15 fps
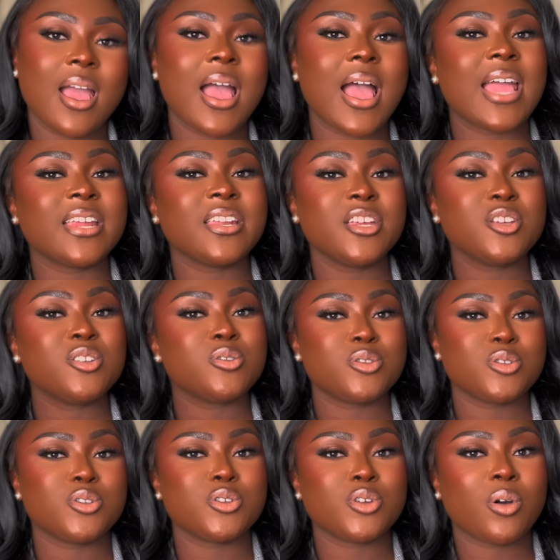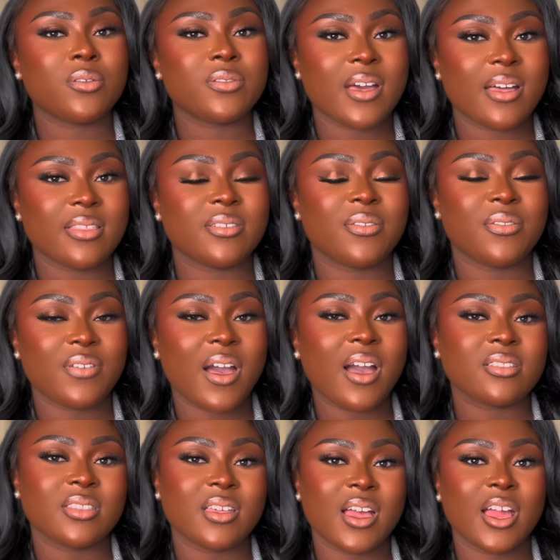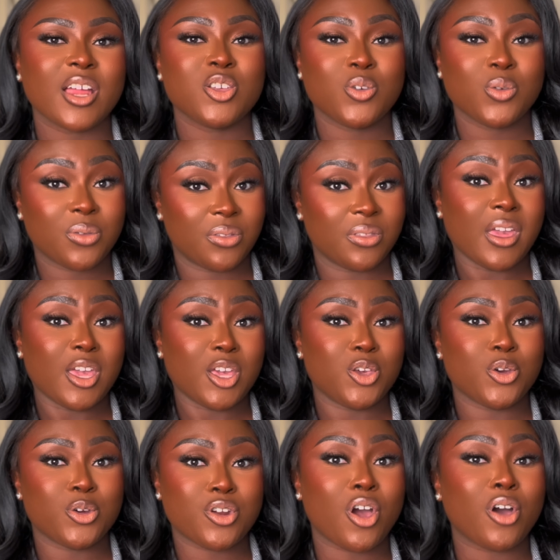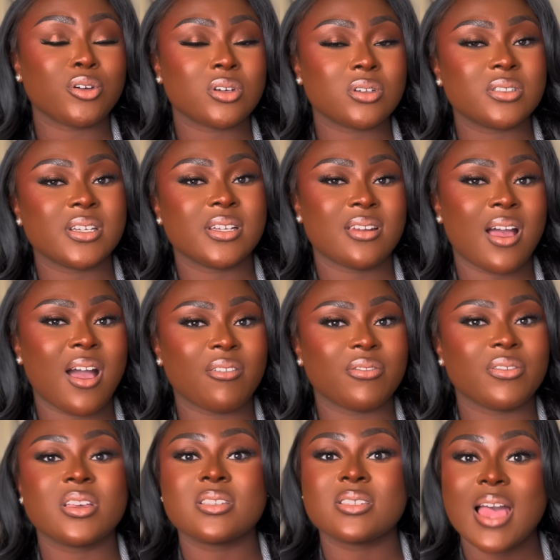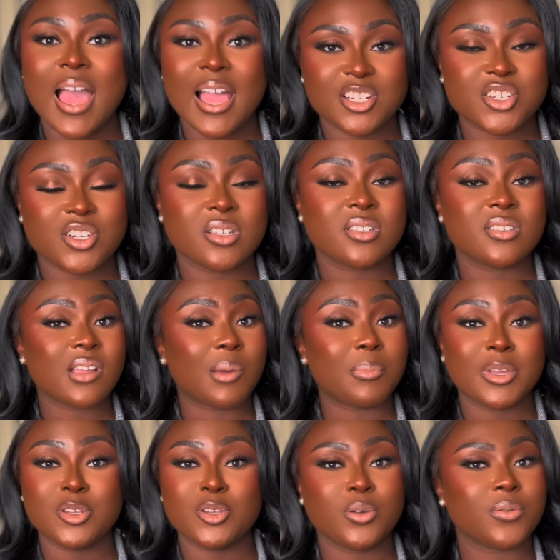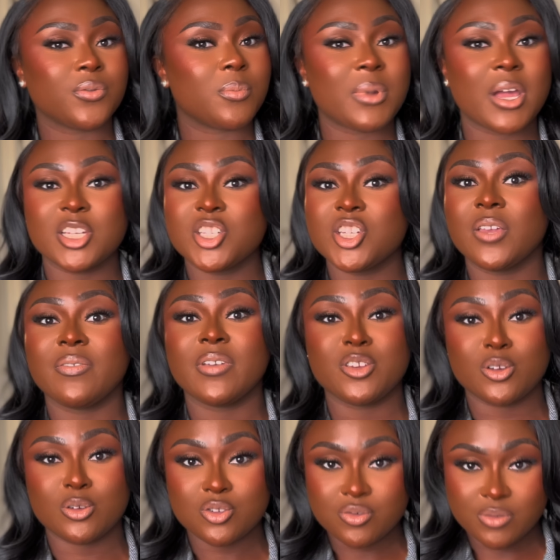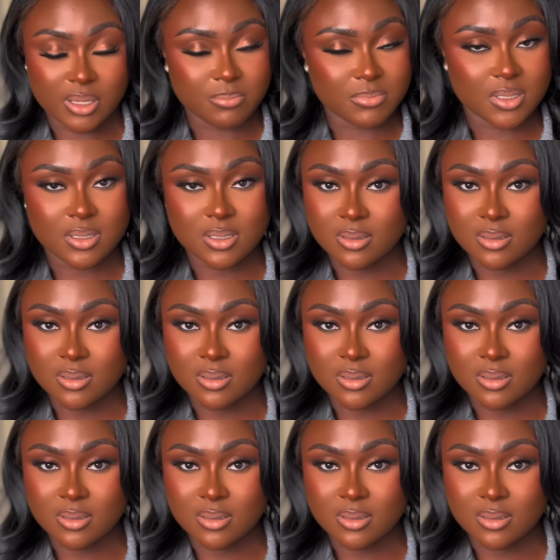I need you to know that the fact that you think you're not good enough is actually stopping you from achieving your dreams.